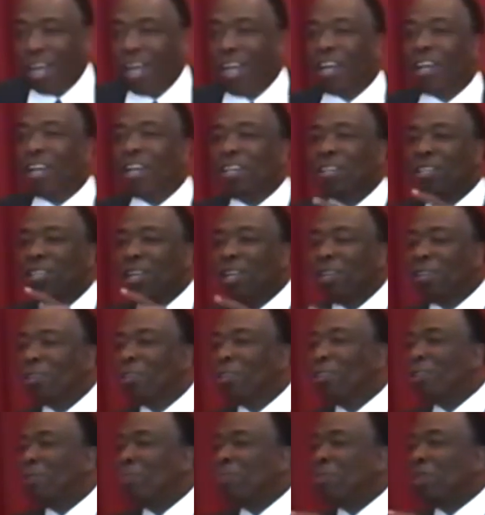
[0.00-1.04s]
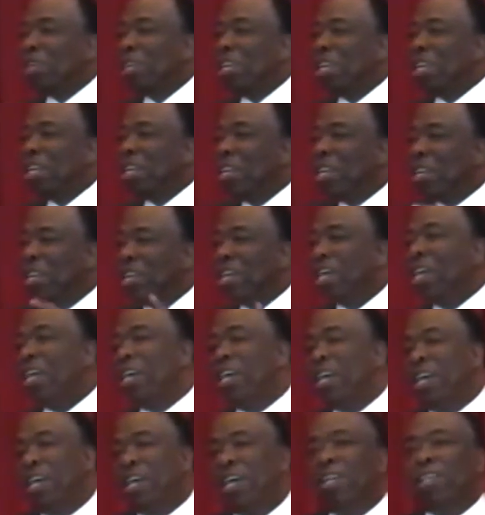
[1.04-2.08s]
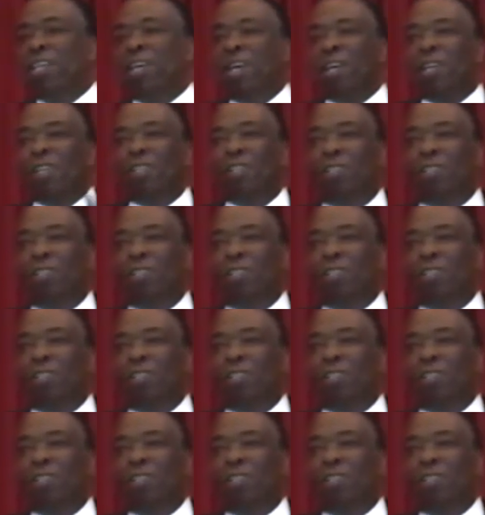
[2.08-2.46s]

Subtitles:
in addition to being led,